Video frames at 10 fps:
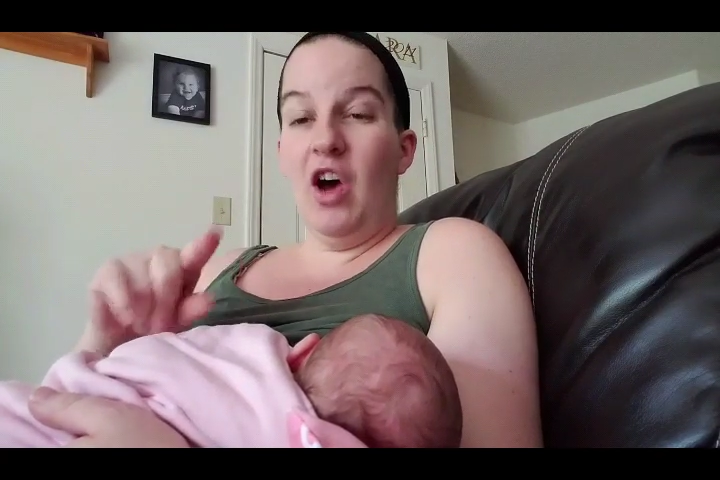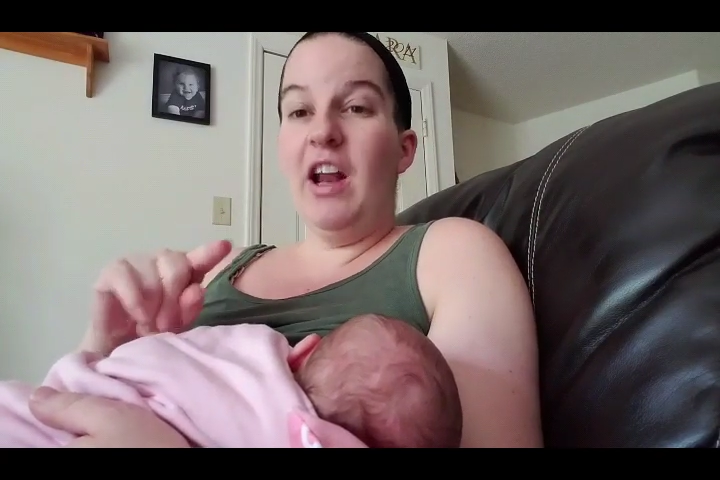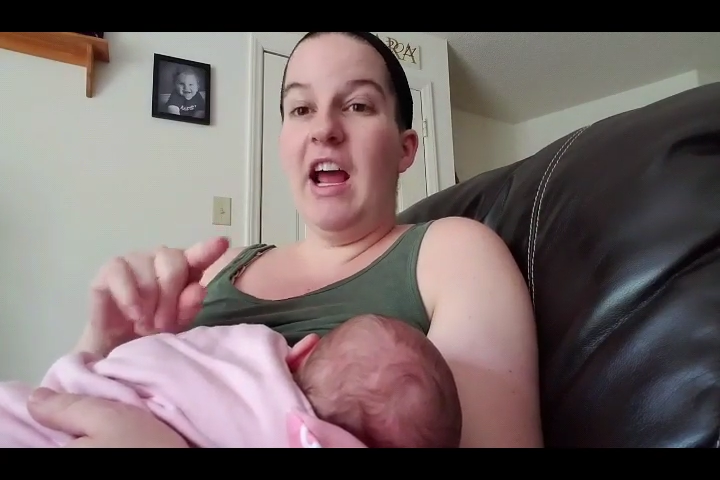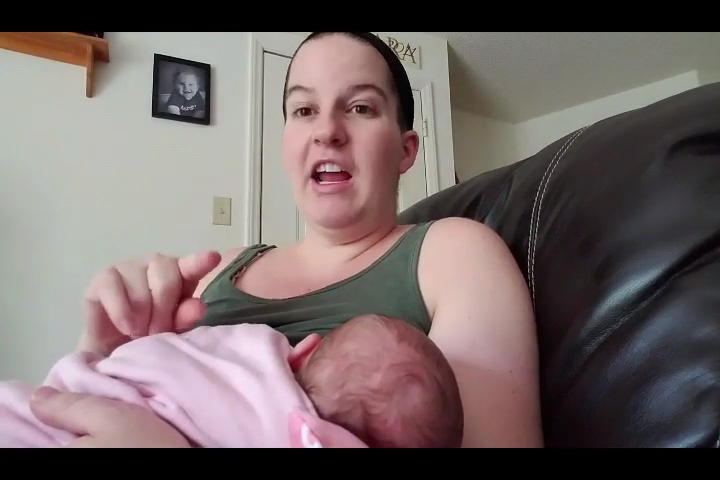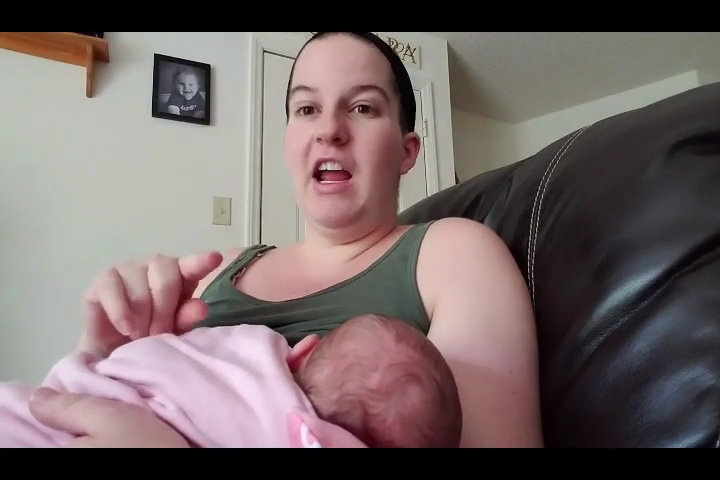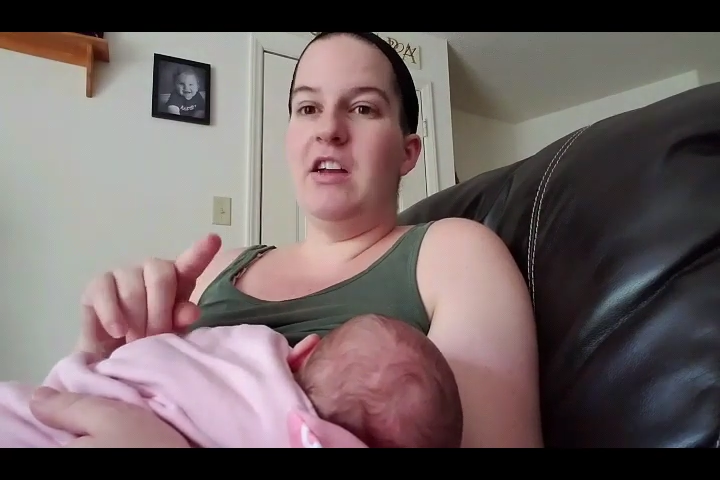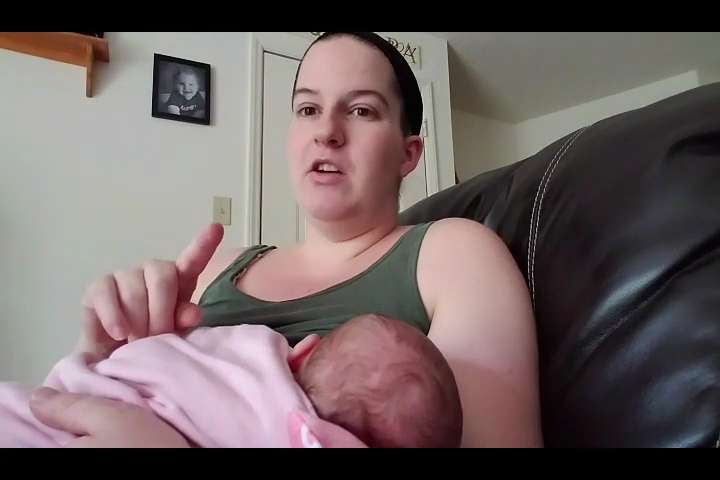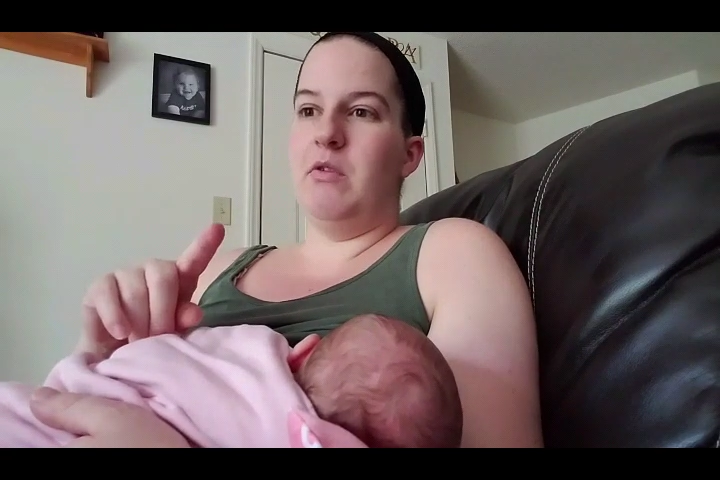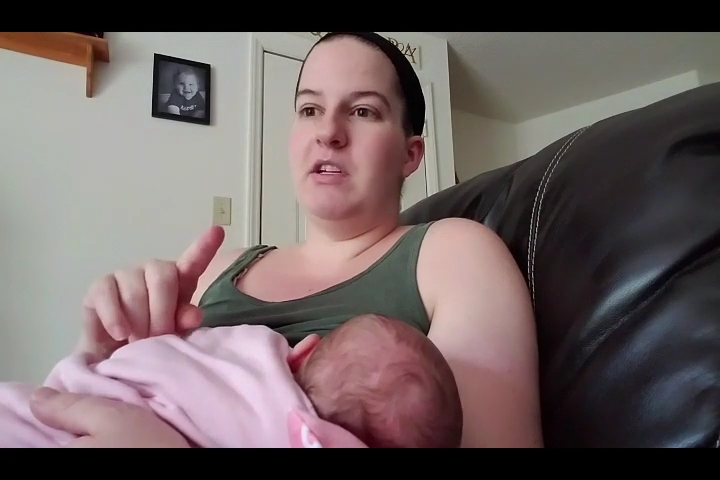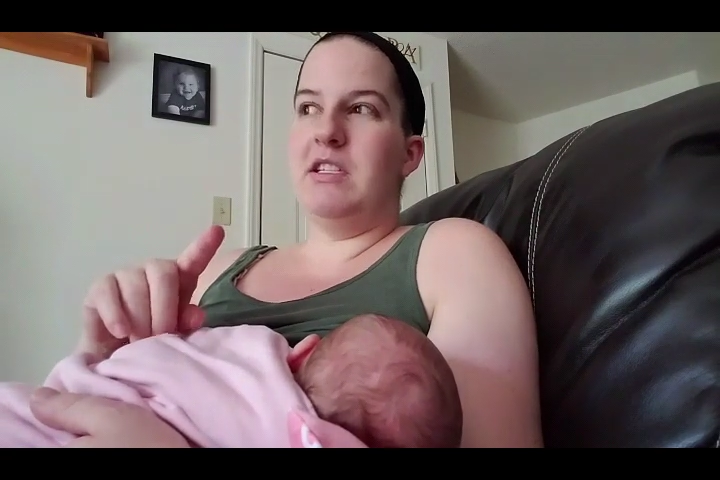thought I had
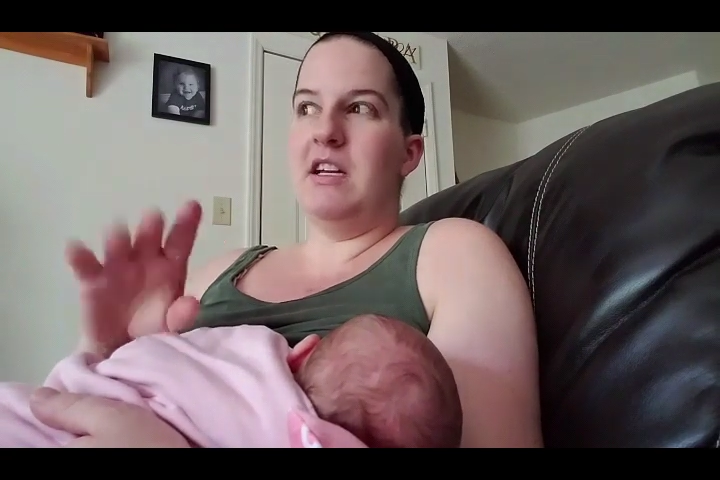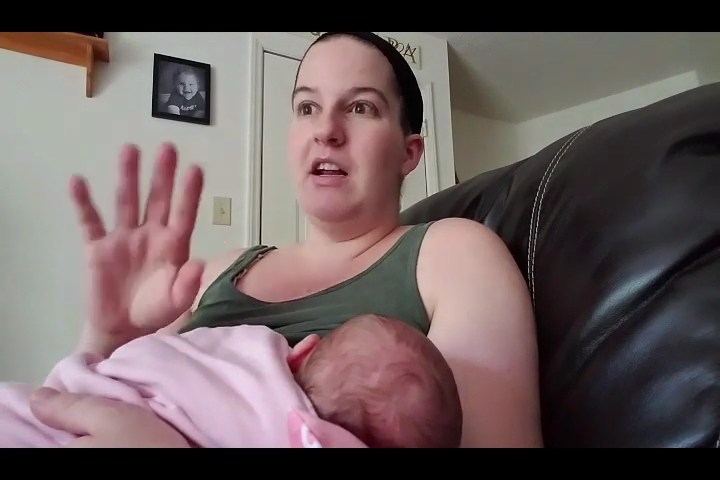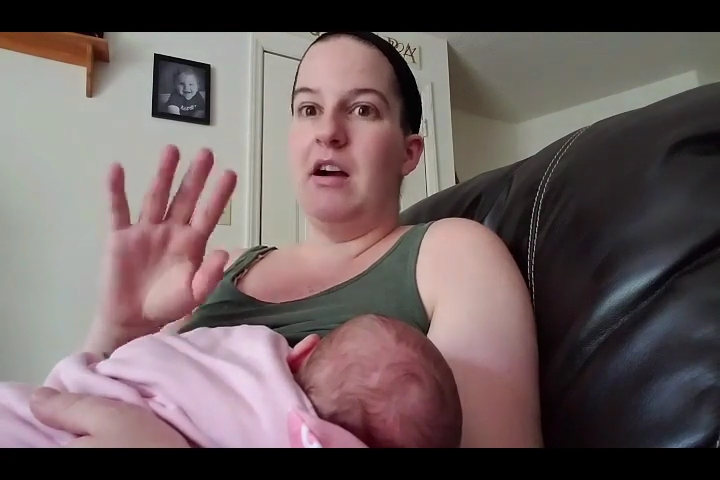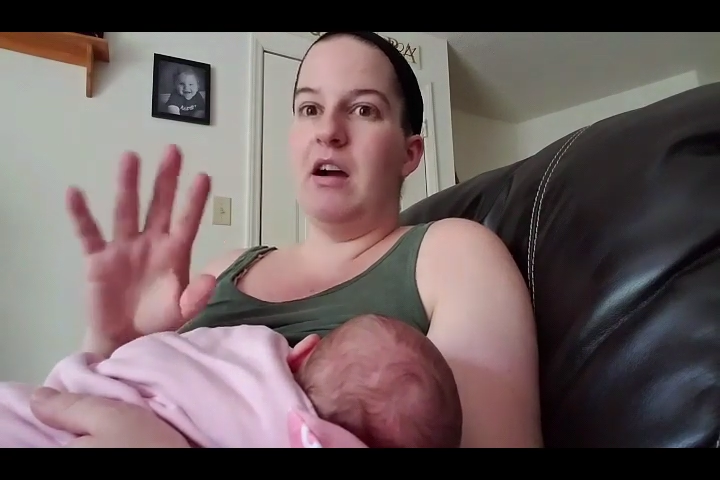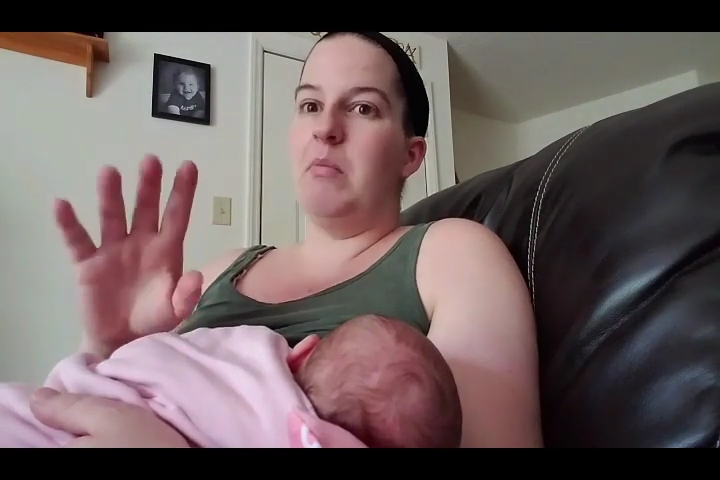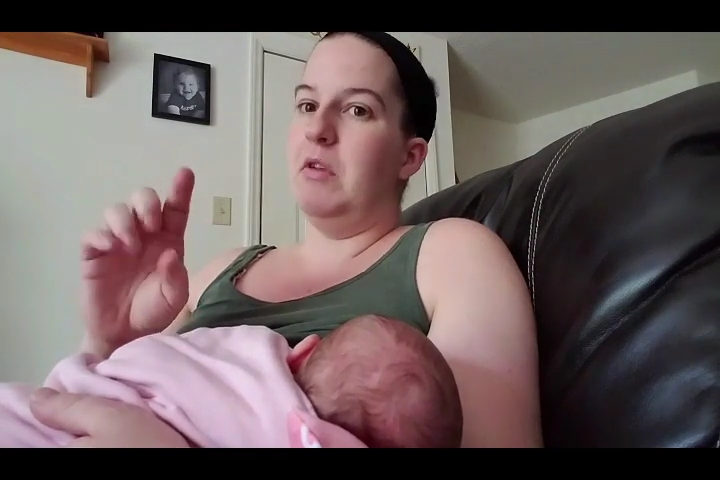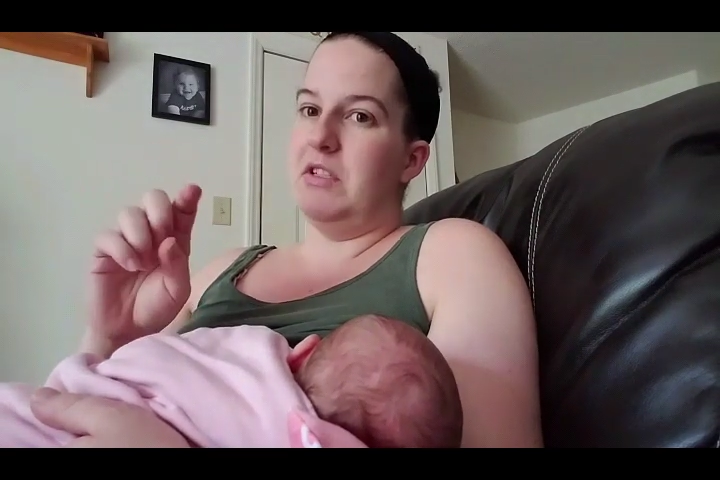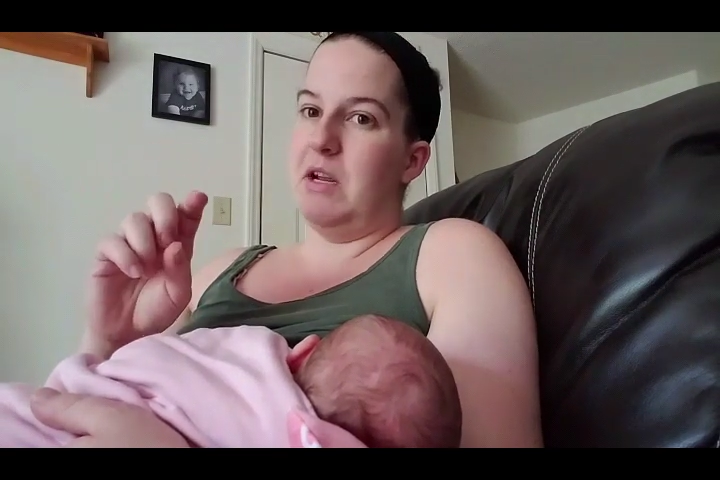noticed it a couple of